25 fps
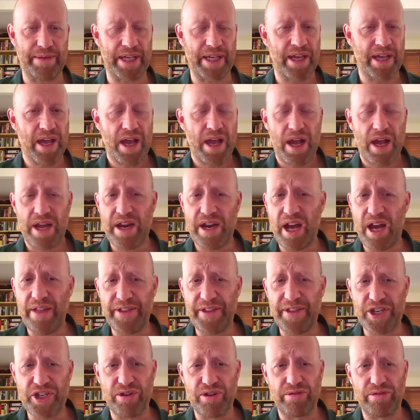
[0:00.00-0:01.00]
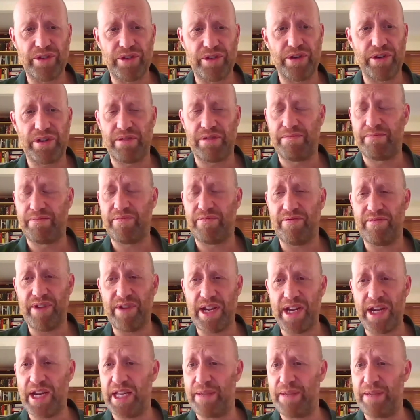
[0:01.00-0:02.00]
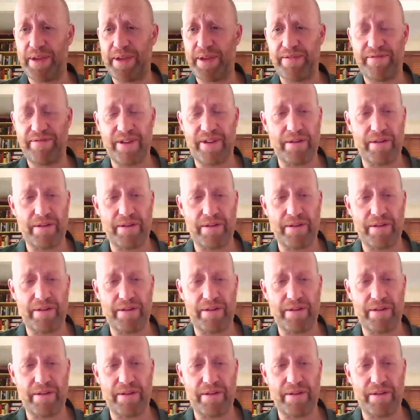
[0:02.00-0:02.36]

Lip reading: And other children, you can really be very